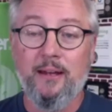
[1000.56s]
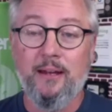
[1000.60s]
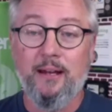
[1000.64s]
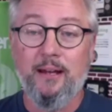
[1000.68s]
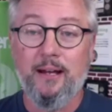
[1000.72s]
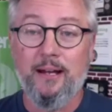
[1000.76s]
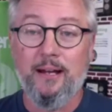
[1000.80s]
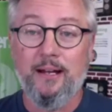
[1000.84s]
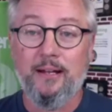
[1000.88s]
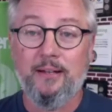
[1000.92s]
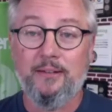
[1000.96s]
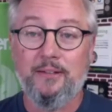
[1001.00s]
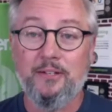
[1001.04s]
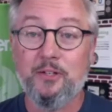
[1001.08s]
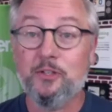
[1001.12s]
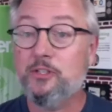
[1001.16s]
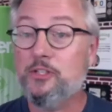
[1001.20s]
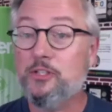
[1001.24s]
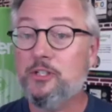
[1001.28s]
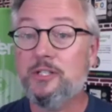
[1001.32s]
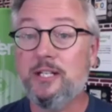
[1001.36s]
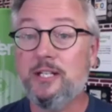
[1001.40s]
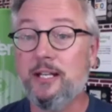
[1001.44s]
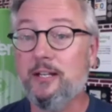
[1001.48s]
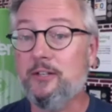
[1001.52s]
Uh, they're
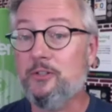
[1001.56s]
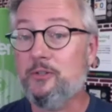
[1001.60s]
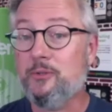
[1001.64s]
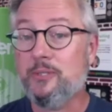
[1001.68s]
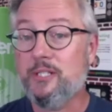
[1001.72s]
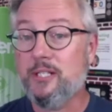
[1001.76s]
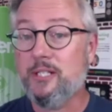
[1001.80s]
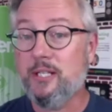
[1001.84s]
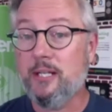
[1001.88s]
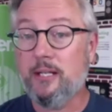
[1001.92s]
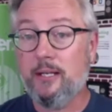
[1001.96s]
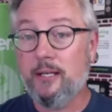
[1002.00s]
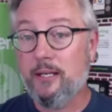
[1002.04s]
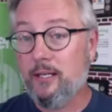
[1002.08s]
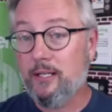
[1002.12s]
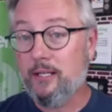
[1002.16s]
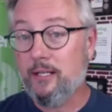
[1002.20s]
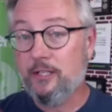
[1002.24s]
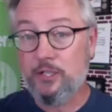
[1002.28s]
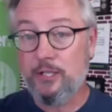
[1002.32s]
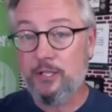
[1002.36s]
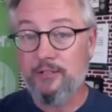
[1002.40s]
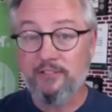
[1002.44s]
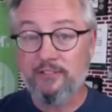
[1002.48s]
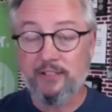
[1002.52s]
just interested in
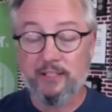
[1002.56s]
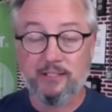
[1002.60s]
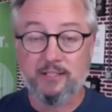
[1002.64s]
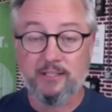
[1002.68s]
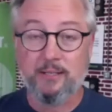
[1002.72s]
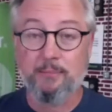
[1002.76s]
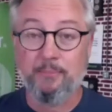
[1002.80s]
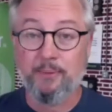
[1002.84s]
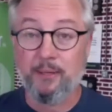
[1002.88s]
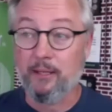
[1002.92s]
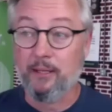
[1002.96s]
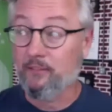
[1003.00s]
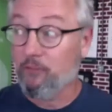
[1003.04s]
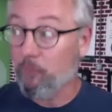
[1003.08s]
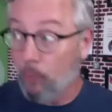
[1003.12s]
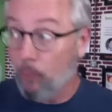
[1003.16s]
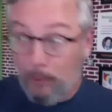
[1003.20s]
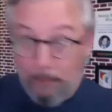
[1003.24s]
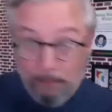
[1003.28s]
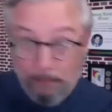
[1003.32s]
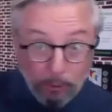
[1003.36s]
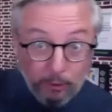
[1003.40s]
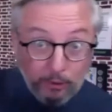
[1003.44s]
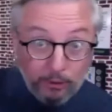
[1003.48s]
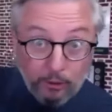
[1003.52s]
achieving something. If we
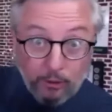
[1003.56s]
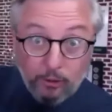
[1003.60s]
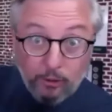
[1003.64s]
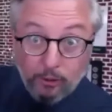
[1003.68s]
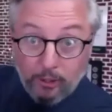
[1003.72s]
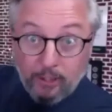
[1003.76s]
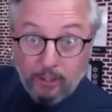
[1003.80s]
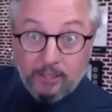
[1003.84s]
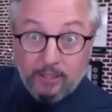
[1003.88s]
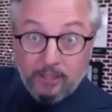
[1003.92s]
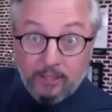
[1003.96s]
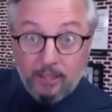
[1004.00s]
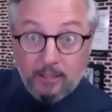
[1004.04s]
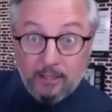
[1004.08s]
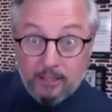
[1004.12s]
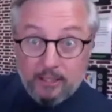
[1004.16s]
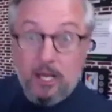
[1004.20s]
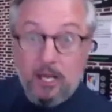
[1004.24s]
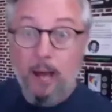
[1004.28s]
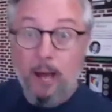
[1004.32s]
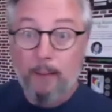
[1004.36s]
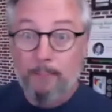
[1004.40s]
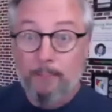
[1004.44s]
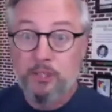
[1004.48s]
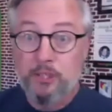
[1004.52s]
put the cookies on the
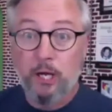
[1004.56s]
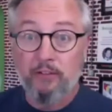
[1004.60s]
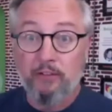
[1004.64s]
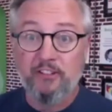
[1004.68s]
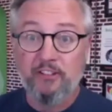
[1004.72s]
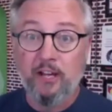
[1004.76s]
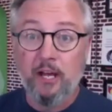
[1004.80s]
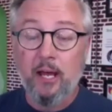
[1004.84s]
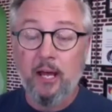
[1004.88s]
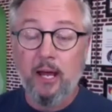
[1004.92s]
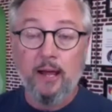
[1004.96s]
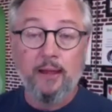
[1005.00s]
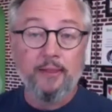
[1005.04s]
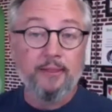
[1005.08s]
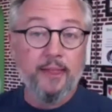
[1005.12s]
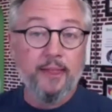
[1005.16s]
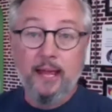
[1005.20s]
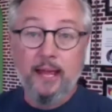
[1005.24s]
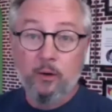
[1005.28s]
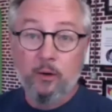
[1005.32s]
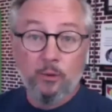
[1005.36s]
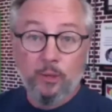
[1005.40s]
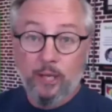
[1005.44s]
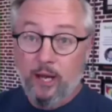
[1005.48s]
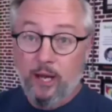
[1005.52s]
top shelf, they
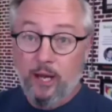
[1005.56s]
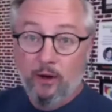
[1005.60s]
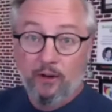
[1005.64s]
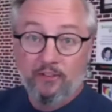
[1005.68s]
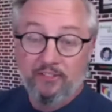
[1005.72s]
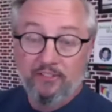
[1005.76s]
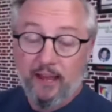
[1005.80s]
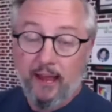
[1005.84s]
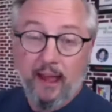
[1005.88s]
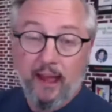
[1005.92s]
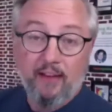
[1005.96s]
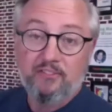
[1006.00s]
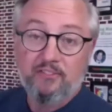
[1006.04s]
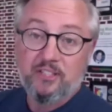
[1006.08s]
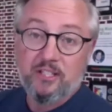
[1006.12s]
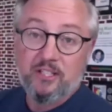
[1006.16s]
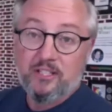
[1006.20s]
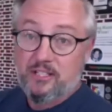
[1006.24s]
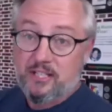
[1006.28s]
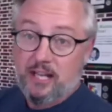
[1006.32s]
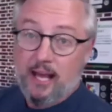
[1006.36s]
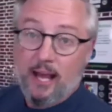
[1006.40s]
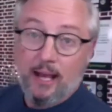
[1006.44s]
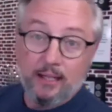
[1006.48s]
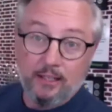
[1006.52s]
don't care if they have to
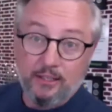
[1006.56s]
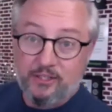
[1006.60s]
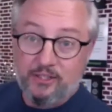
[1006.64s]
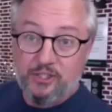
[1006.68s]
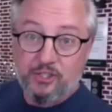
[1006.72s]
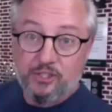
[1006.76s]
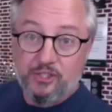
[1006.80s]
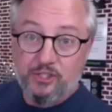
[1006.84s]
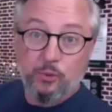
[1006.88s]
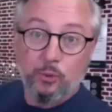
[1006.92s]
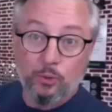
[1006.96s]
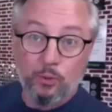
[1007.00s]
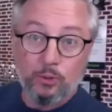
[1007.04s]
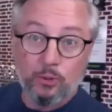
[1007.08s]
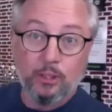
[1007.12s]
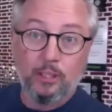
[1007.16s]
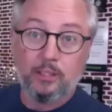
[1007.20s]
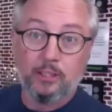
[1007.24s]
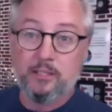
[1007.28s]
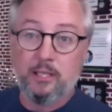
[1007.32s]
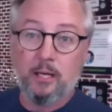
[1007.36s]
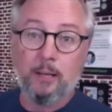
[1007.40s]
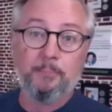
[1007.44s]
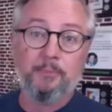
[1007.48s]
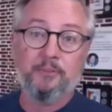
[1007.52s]
stack a stool on
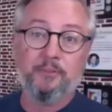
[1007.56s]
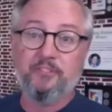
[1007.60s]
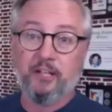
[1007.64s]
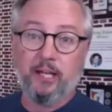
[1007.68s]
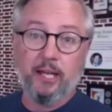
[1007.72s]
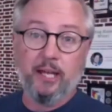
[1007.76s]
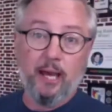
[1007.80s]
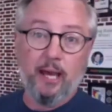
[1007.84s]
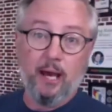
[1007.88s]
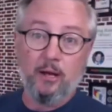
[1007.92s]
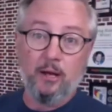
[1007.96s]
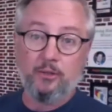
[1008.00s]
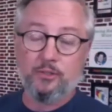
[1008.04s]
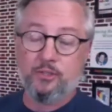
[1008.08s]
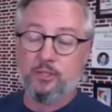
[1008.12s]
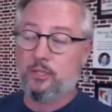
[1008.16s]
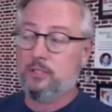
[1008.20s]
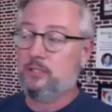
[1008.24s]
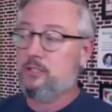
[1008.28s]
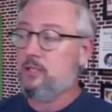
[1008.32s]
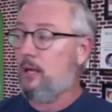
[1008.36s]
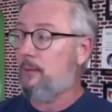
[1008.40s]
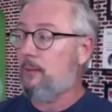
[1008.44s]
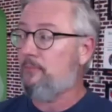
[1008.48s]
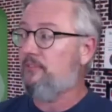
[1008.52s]
top of a couch, on
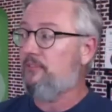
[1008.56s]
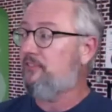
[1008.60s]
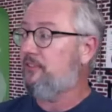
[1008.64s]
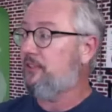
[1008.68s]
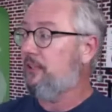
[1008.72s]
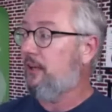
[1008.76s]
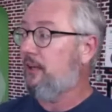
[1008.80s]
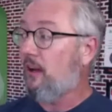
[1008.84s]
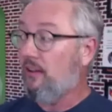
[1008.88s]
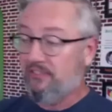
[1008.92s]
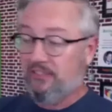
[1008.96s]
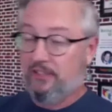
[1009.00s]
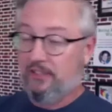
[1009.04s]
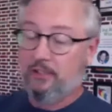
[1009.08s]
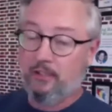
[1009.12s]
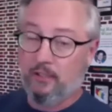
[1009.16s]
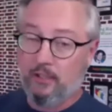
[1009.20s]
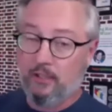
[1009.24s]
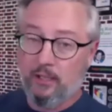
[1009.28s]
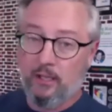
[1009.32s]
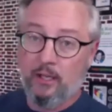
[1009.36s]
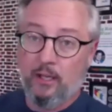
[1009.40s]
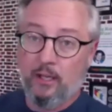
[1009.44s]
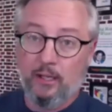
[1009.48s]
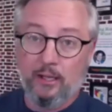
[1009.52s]
top of an oven.
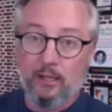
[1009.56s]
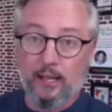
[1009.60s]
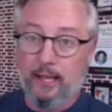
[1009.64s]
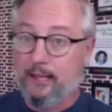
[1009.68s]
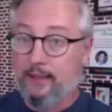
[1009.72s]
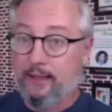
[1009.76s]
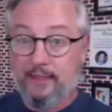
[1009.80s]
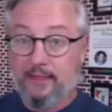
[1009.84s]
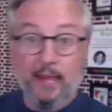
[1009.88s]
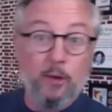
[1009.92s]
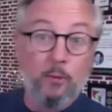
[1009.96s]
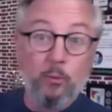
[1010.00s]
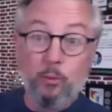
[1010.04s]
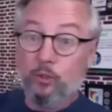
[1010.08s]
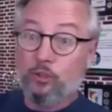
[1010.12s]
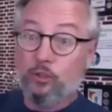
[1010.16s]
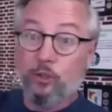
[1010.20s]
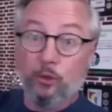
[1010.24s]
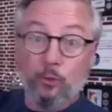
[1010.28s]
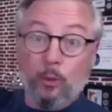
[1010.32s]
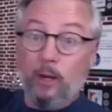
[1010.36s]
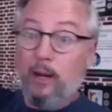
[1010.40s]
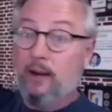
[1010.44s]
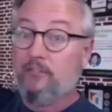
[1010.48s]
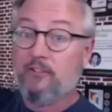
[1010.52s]
Like they will do
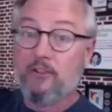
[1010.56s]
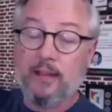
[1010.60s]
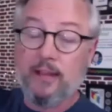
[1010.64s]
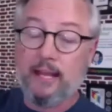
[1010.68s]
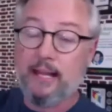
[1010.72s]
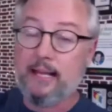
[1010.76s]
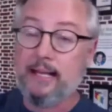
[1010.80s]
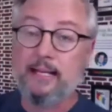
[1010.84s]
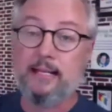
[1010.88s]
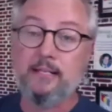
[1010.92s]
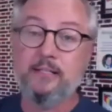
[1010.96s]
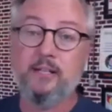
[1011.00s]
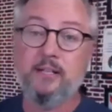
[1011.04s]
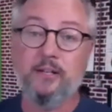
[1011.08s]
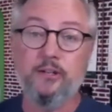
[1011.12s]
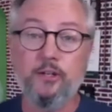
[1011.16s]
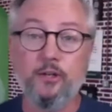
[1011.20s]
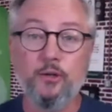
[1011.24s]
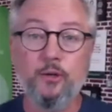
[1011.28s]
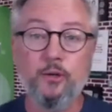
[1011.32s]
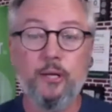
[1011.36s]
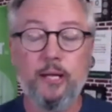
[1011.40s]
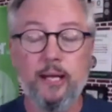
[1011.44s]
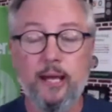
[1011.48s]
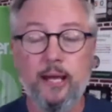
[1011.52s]
whatever they need to
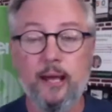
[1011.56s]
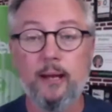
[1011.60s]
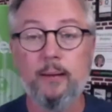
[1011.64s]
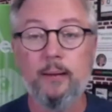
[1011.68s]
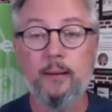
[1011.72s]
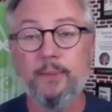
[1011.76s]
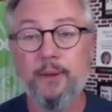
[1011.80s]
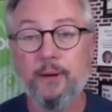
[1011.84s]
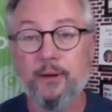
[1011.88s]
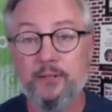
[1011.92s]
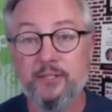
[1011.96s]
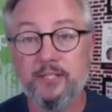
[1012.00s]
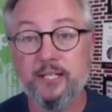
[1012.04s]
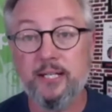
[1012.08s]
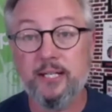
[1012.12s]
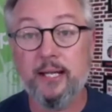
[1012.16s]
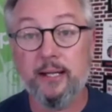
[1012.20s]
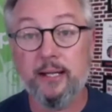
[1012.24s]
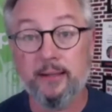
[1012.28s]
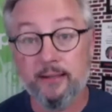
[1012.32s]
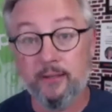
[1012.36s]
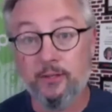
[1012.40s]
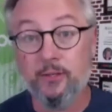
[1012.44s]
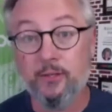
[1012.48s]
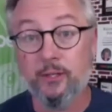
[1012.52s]
do to get up there to
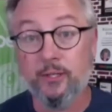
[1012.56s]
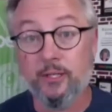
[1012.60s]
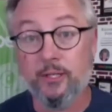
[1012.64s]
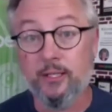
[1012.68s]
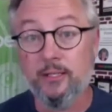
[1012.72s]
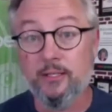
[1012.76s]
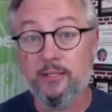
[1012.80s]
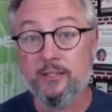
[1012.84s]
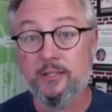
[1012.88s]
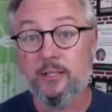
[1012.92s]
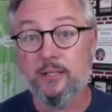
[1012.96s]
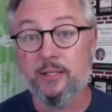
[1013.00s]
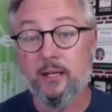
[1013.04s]
get the cookies.